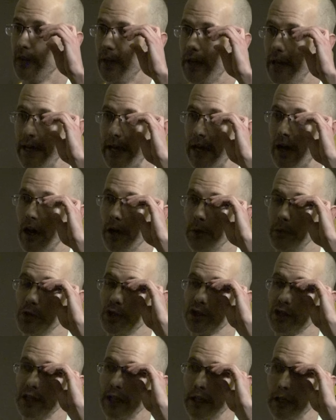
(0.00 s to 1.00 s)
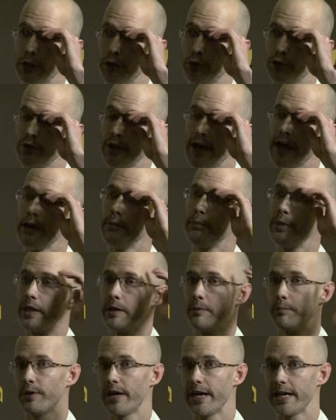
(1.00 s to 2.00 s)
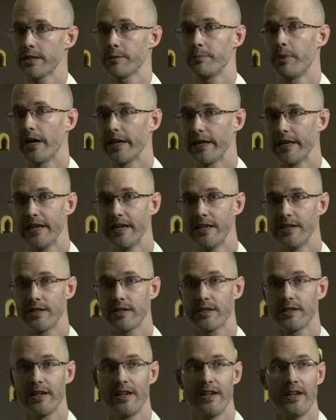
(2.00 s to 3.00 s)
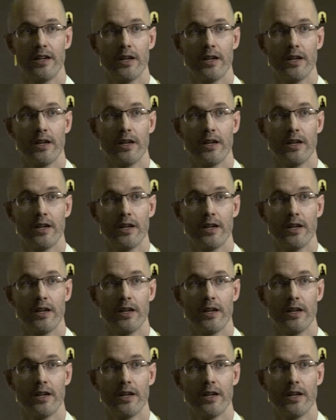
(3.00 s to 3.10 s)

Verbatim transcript: Uh, I was still incredibly impressed by his